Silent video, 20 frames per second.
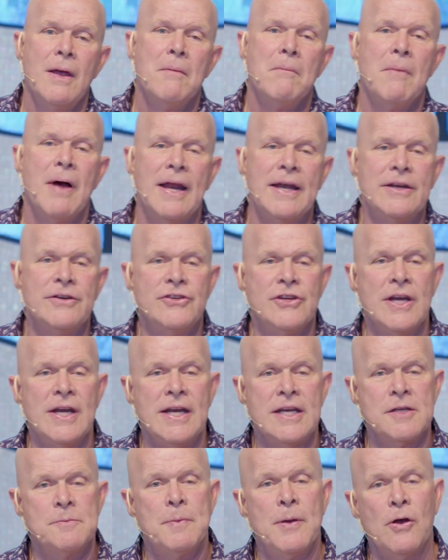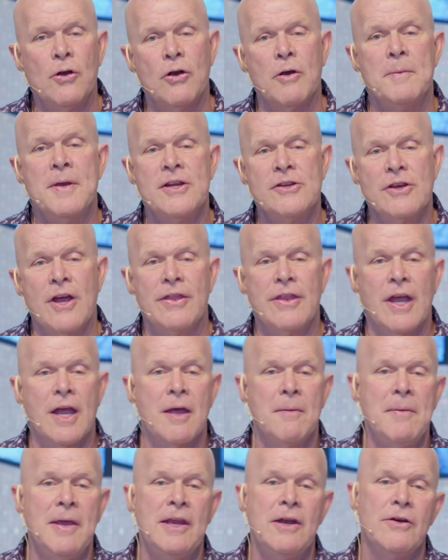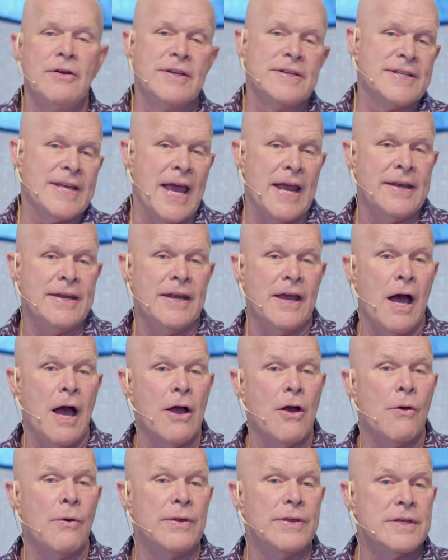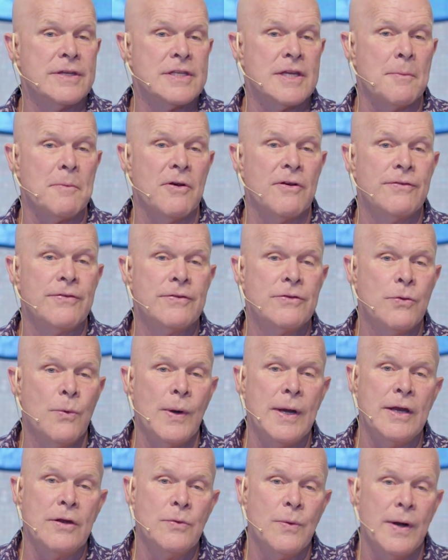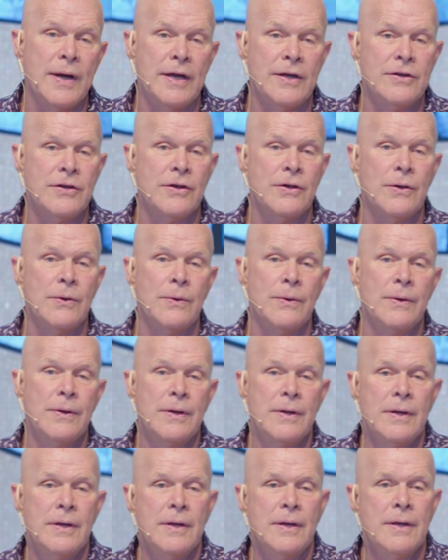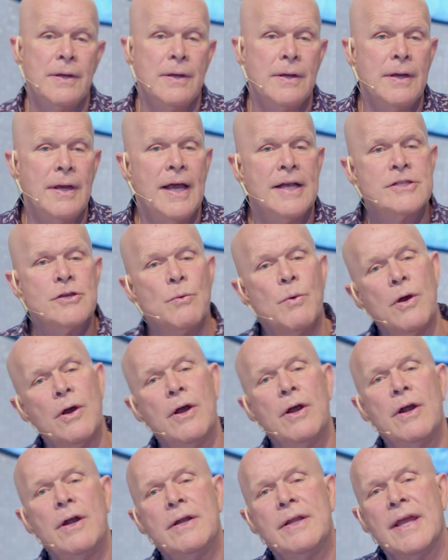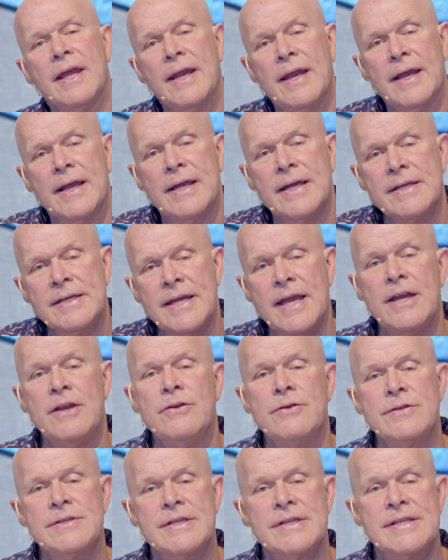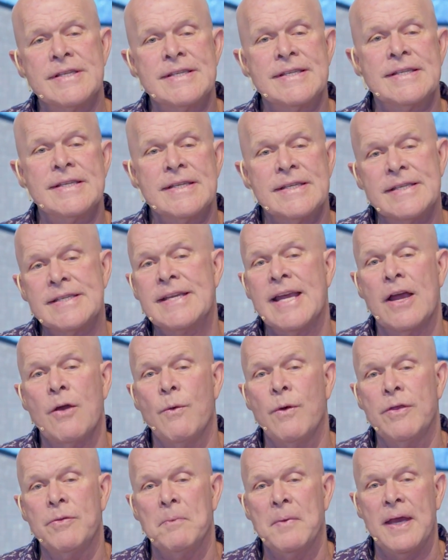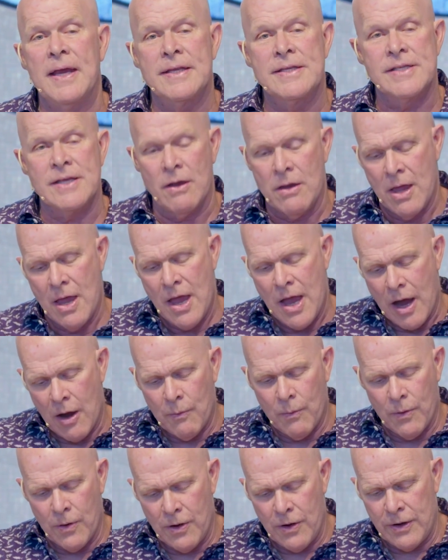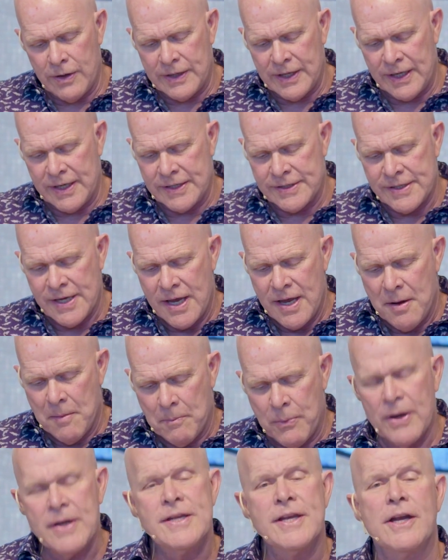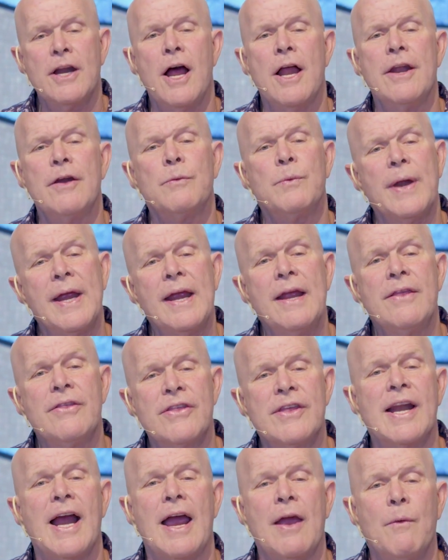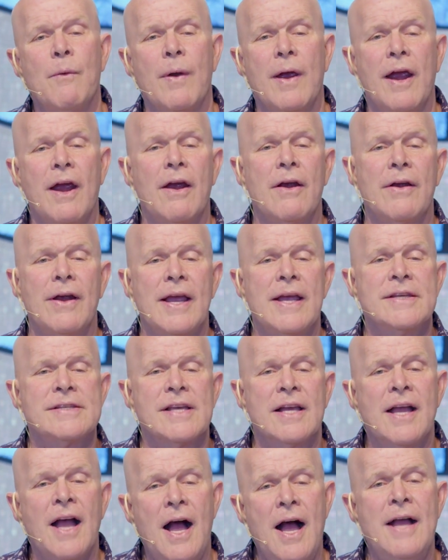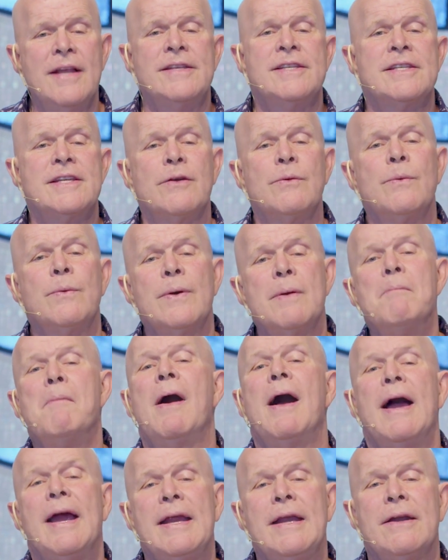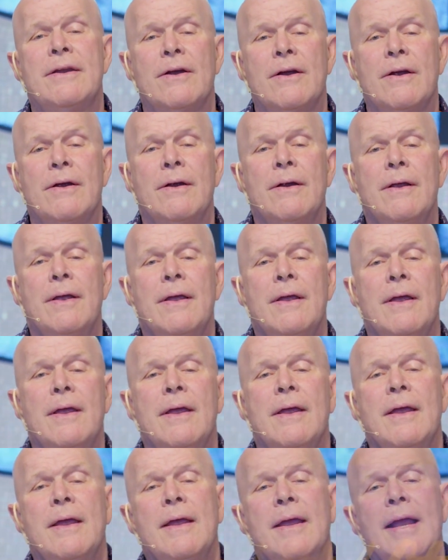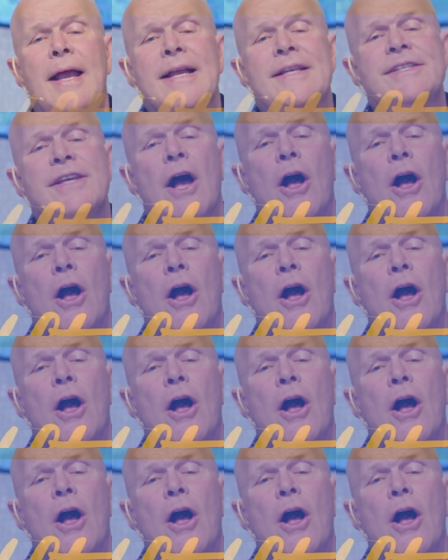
mine and Jeannie's pilgrimage on the Camino de Santiago in the summer of 2022. It's a word that continues to stick with me. It's a word that is printed on a ring that I wear as a constant reminder. It's